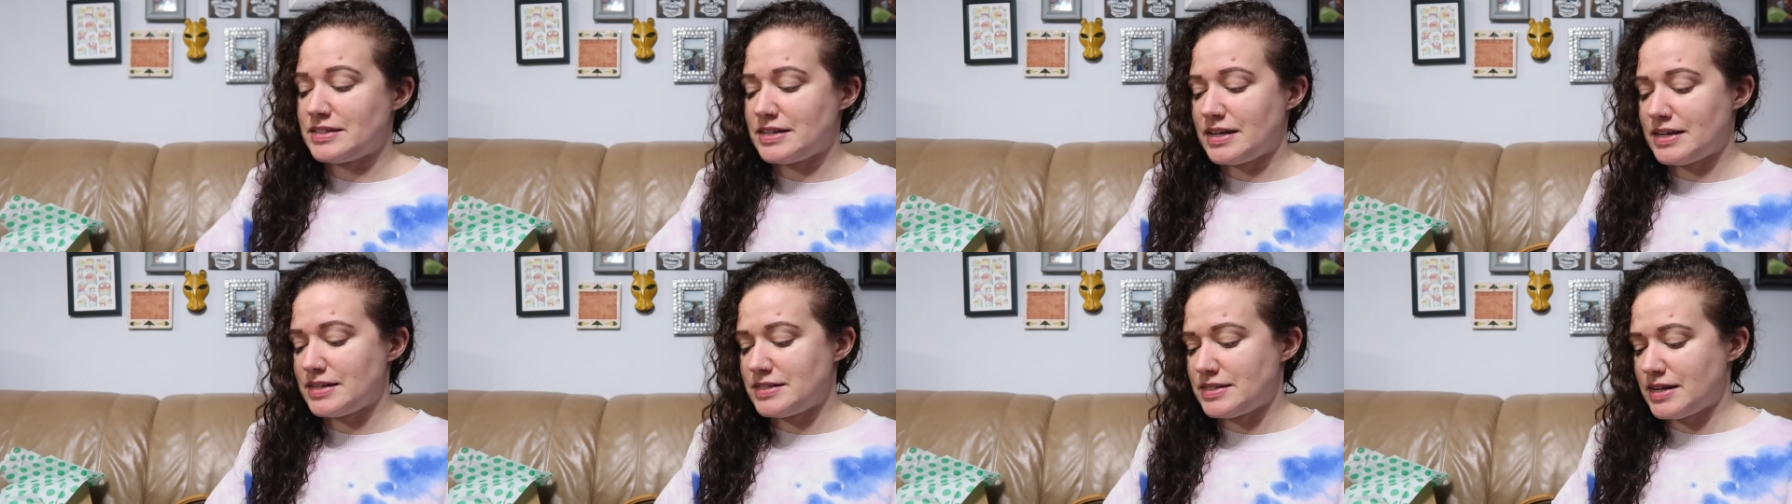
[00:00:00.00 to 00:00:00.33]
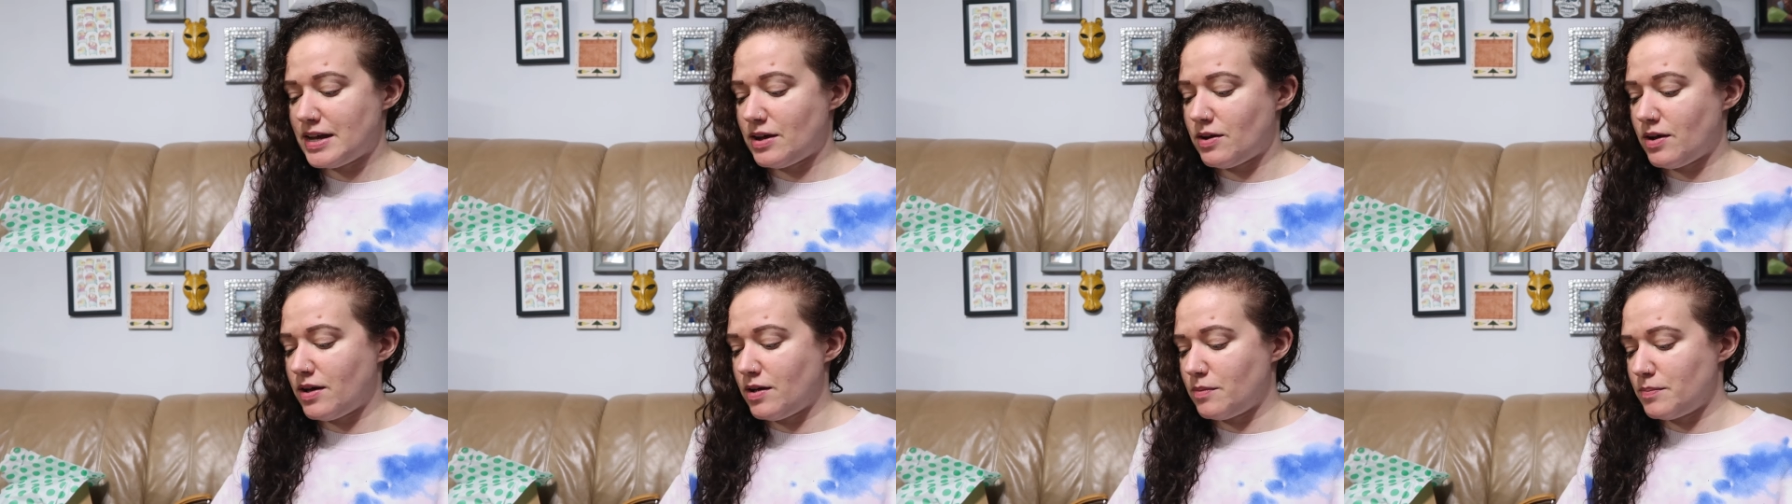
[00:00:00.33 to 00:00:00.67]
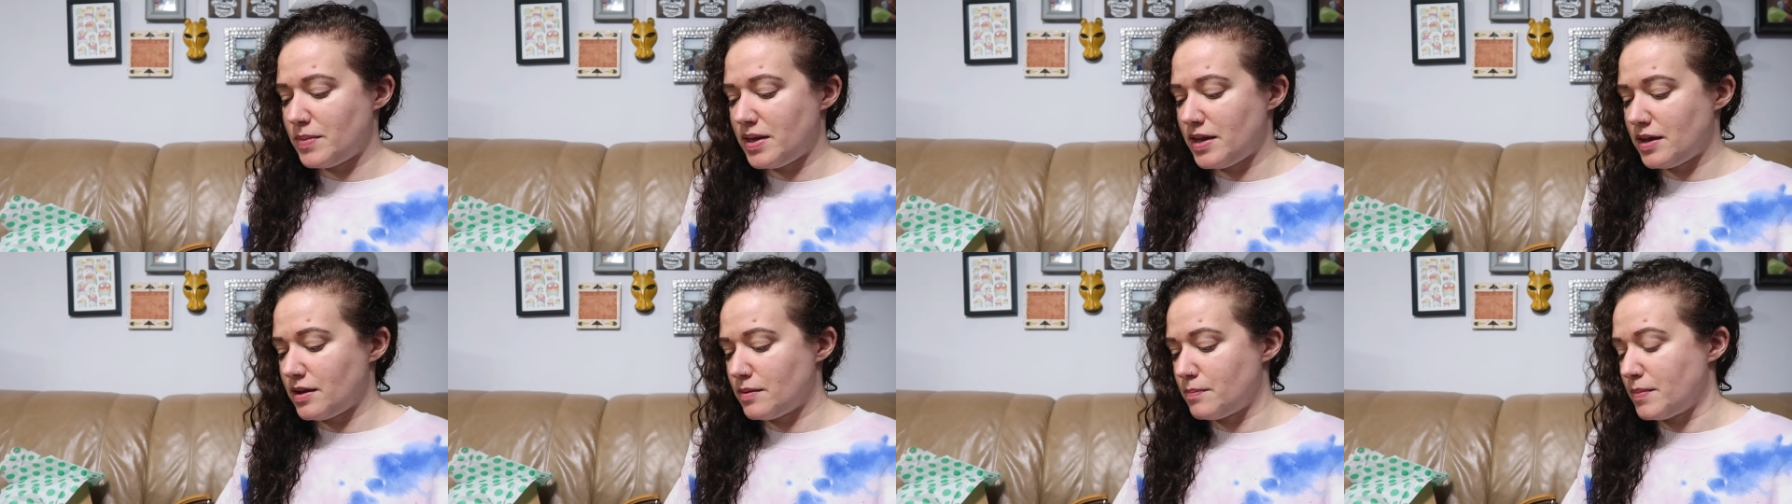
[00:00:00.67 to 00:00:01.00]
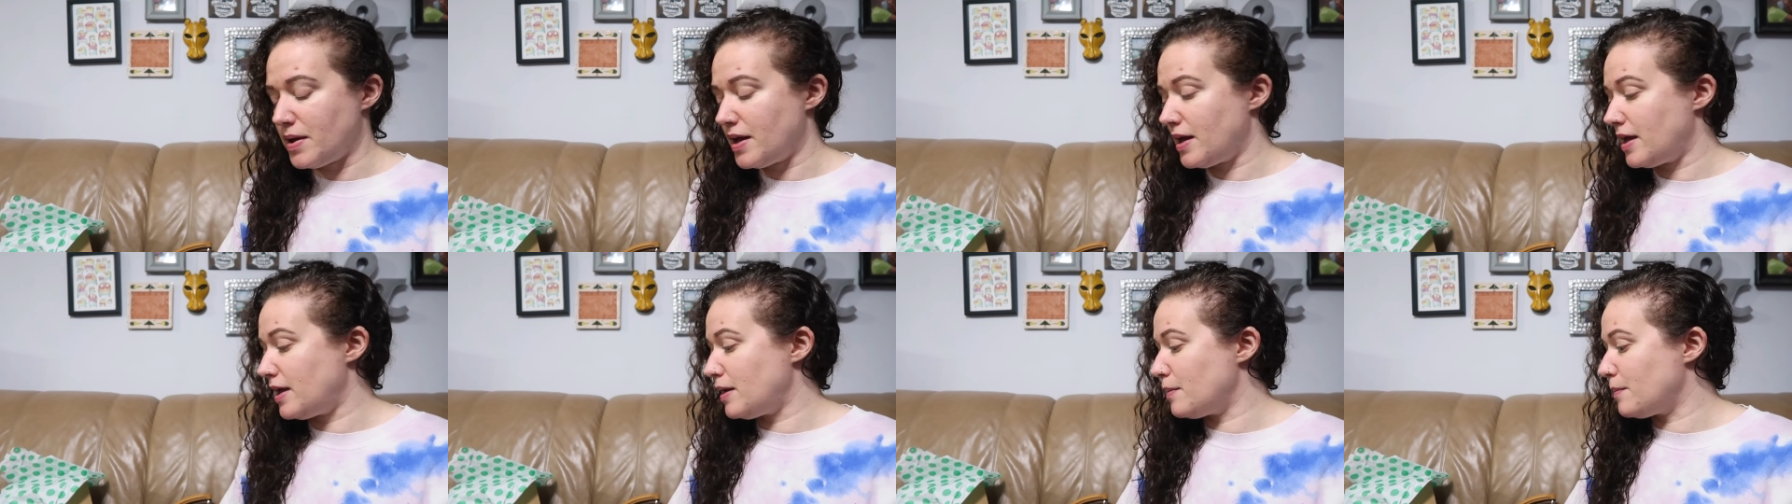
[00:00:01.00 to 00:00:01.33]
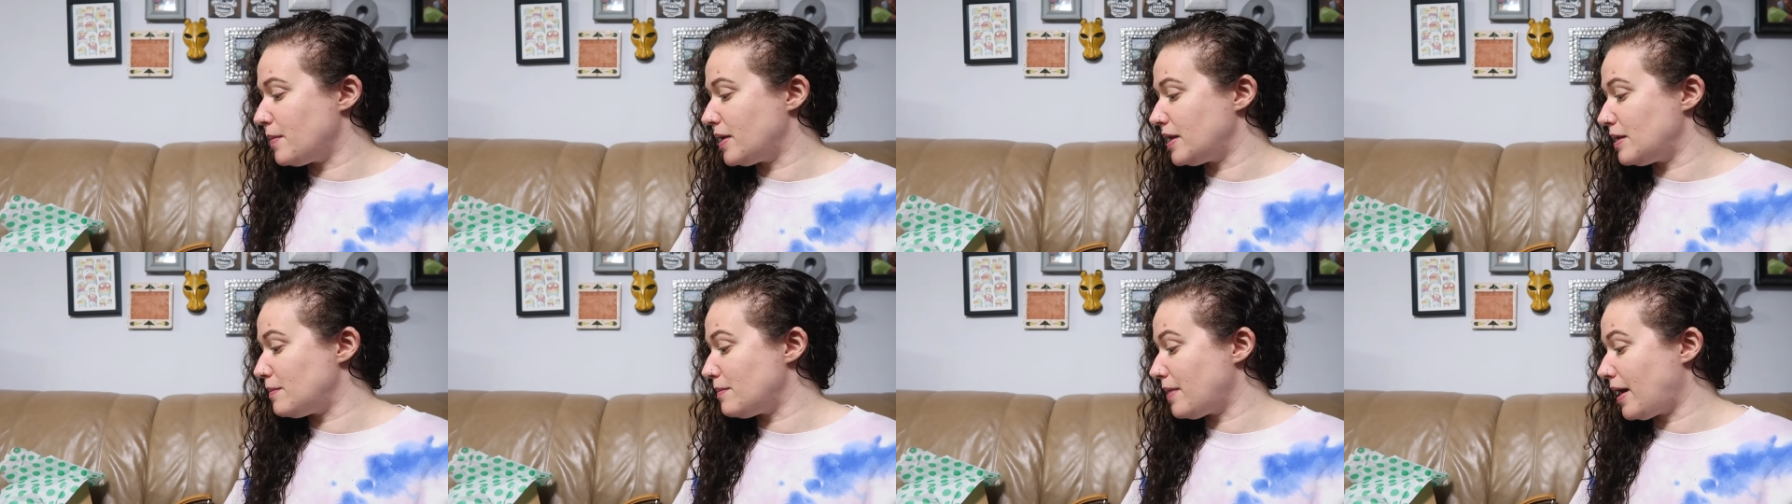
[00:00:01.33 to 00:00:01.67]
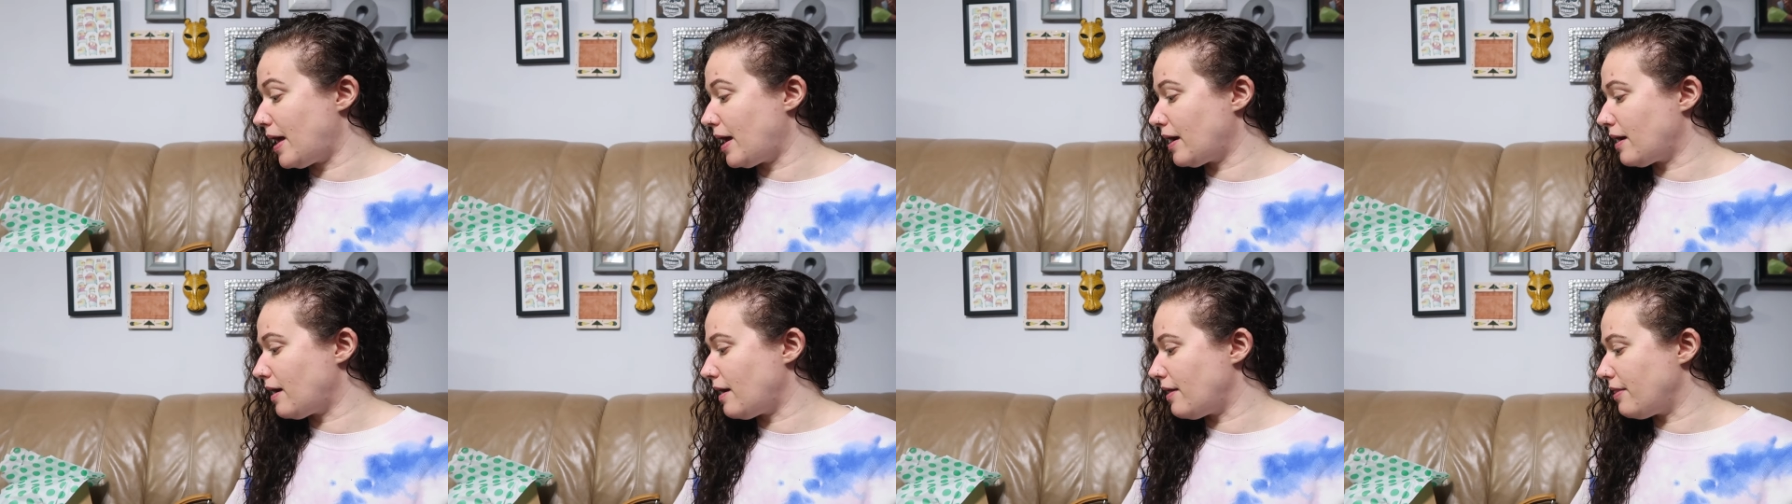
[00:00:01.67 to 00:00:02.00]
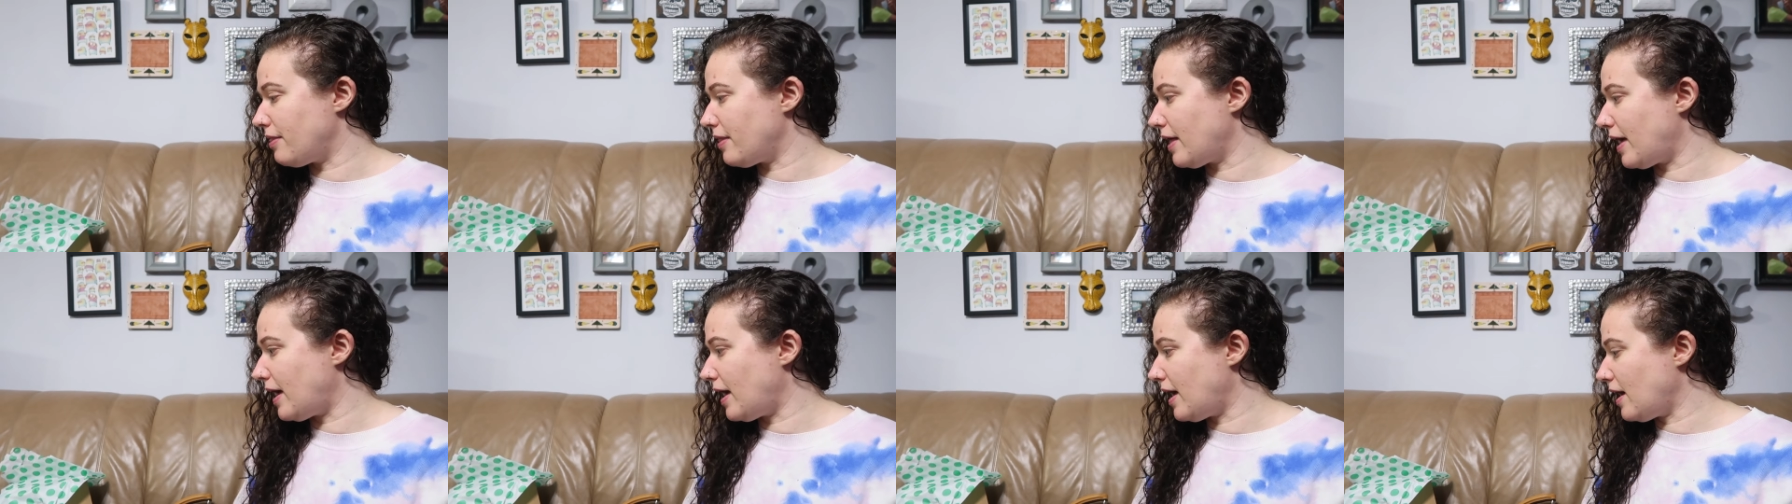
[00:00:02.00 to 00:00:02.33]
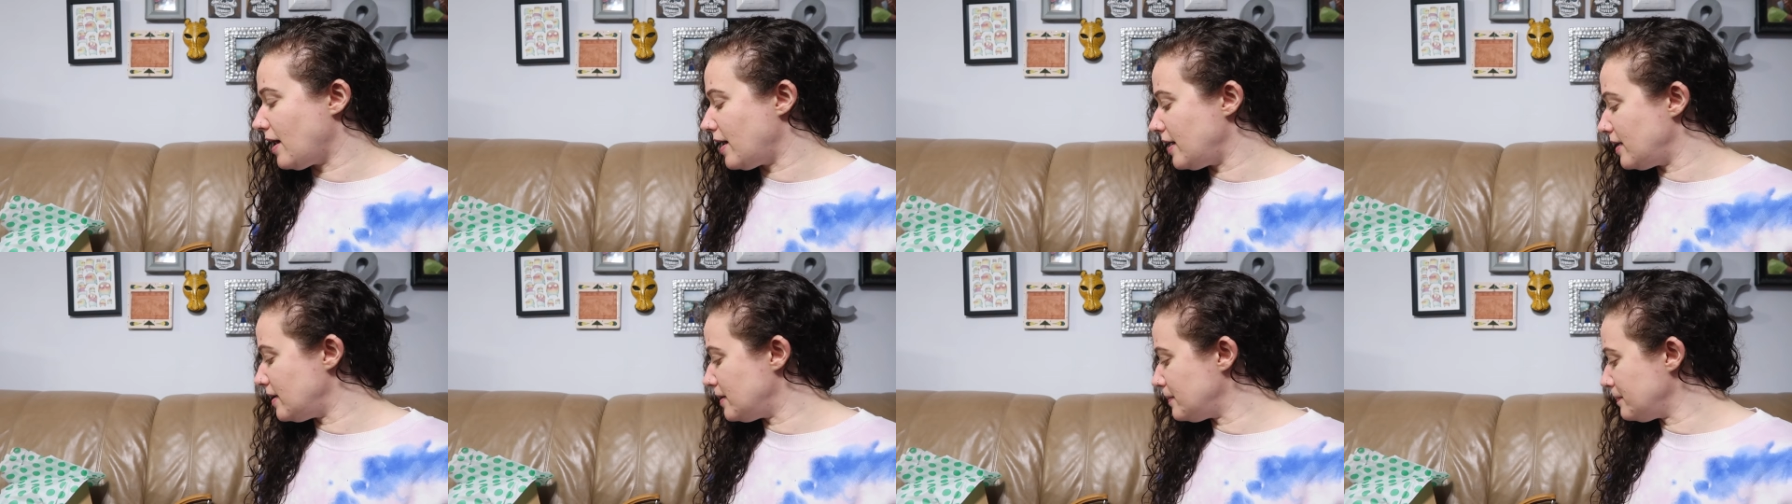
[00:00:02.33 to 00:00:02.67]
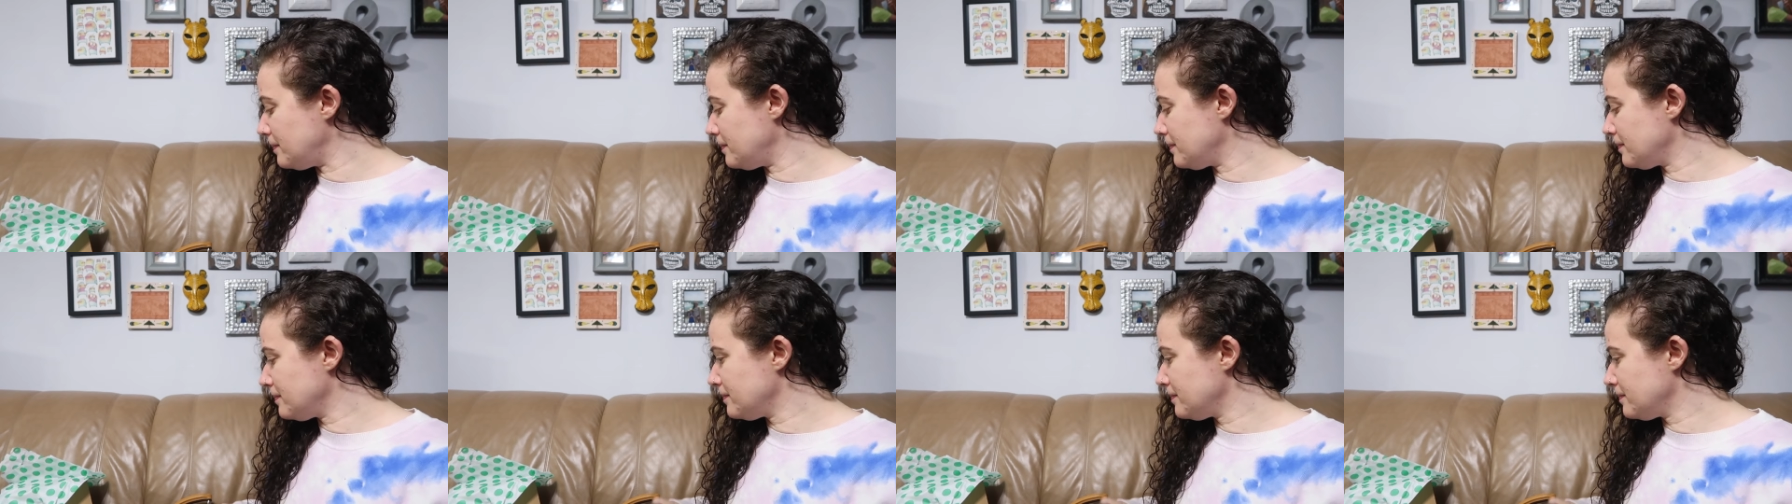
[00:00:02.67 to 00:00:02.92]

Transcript: I doubt I'll make my money back on that item.